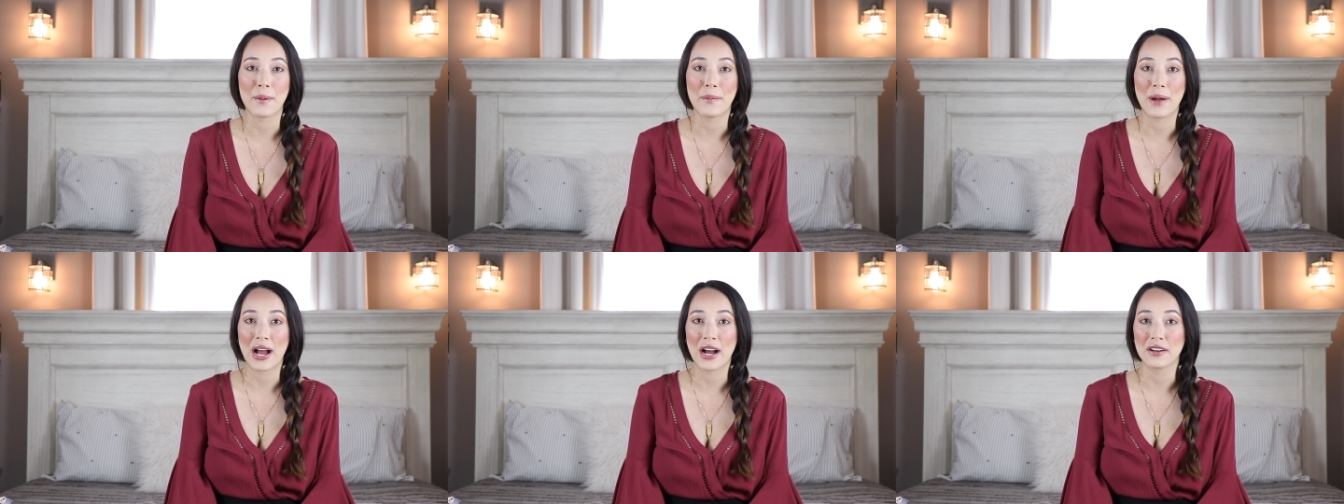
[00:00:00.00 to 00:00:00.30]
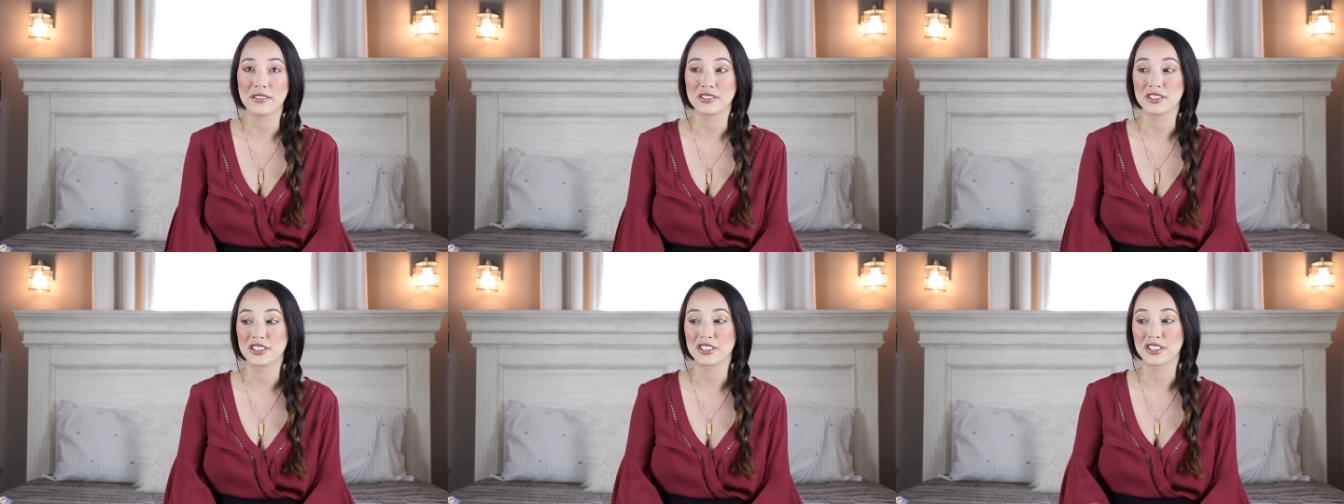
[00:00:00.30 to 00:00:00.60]

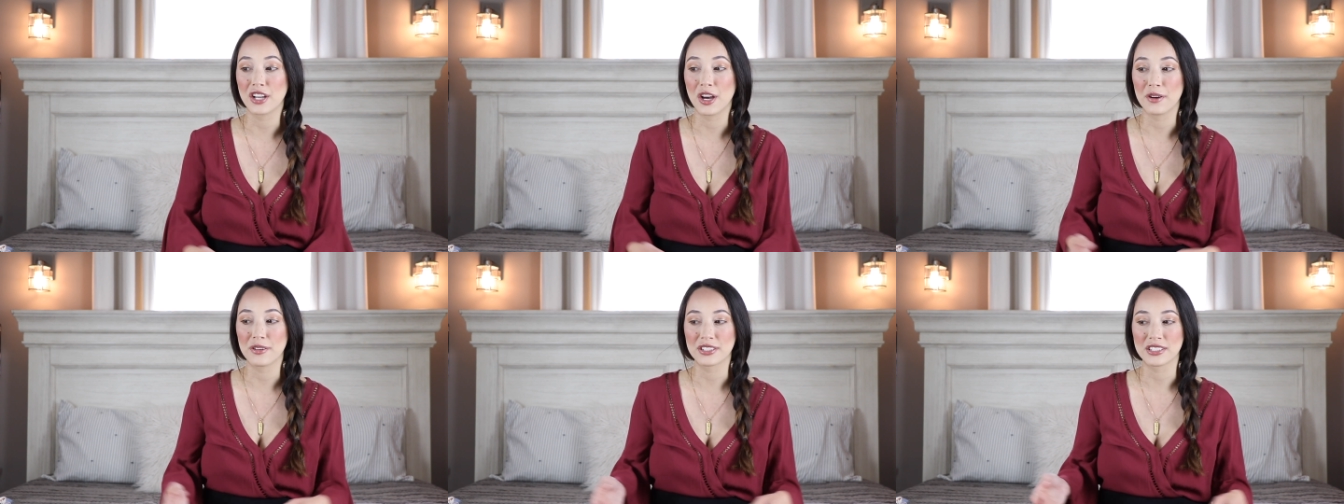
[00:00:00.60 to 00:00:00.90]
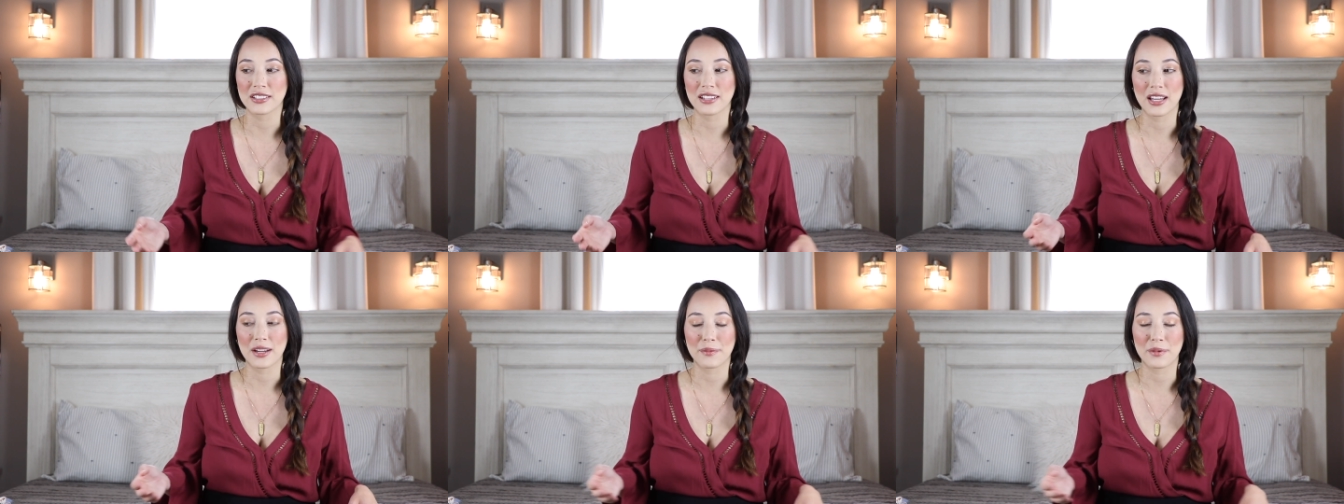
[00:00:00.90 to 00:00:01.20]
bound to go
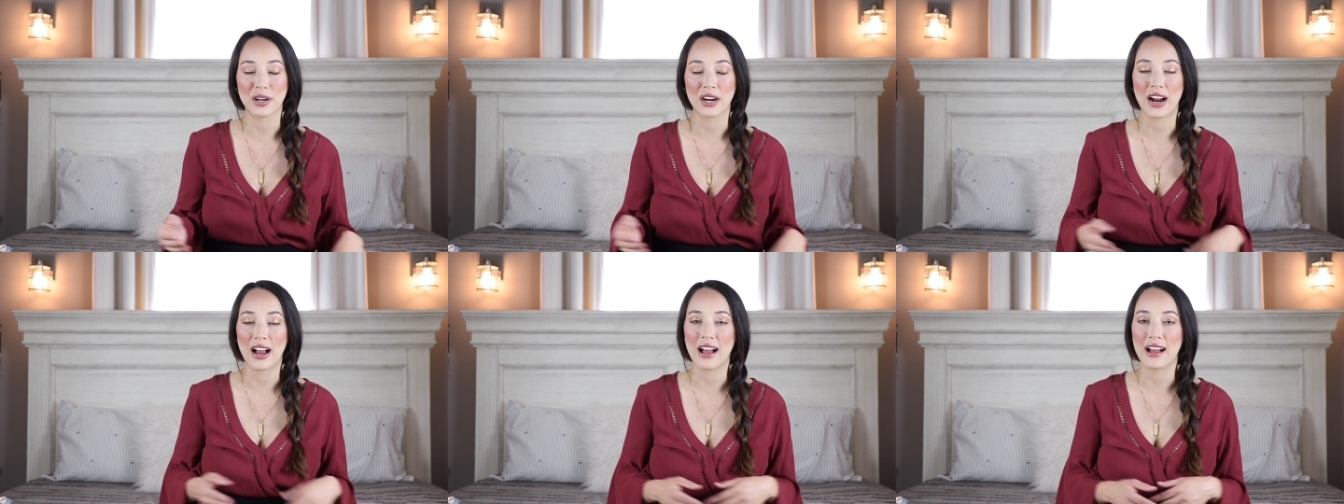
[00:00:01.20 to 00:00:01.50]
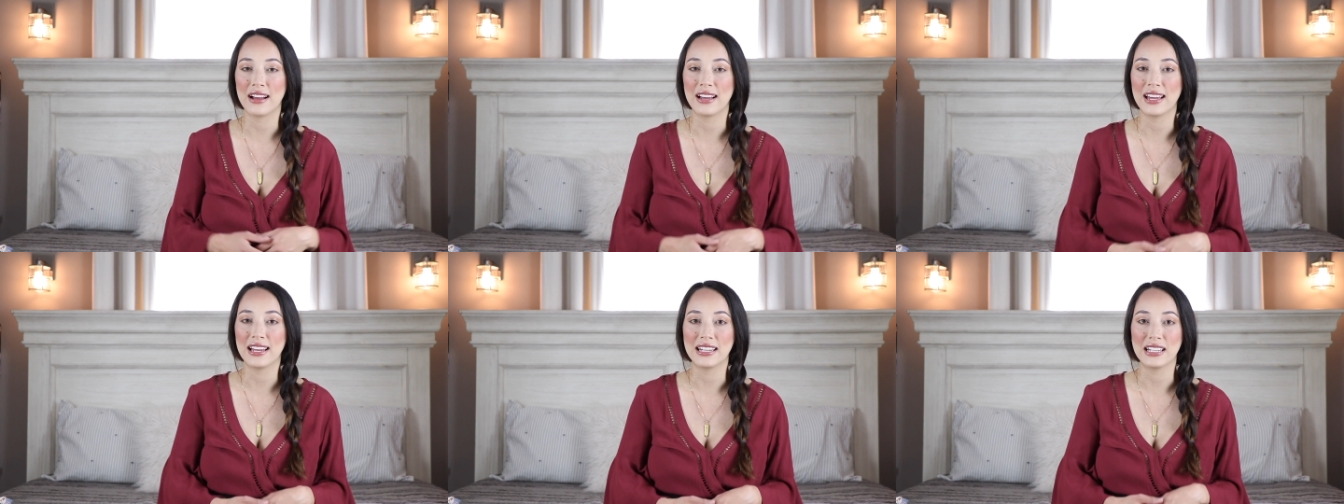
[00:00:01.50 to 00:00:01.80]
into labor at
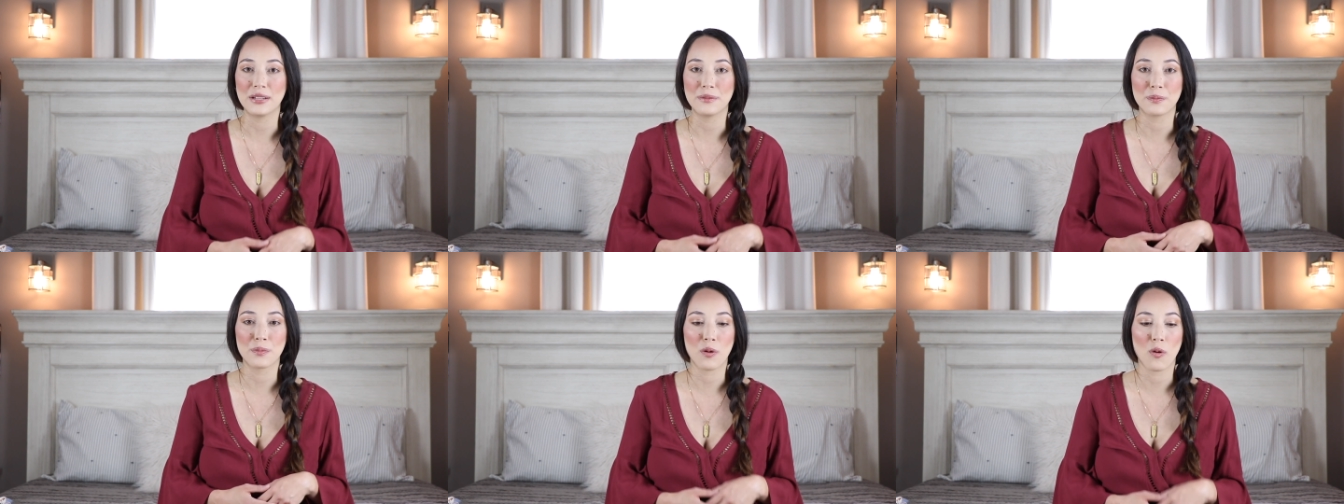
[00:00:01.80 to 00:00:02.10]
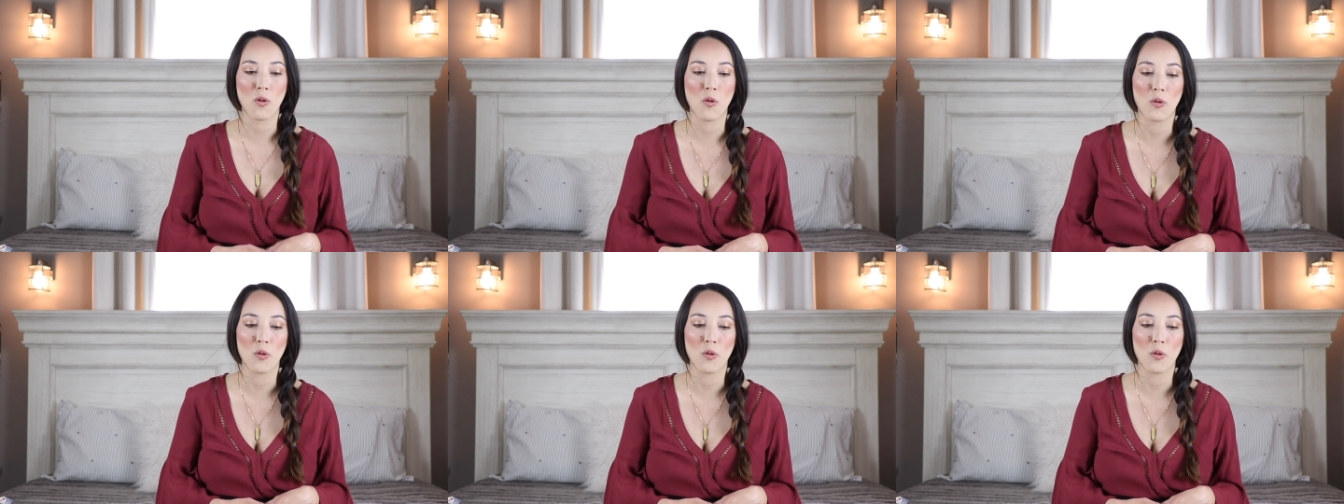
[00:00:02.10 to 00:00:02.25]
any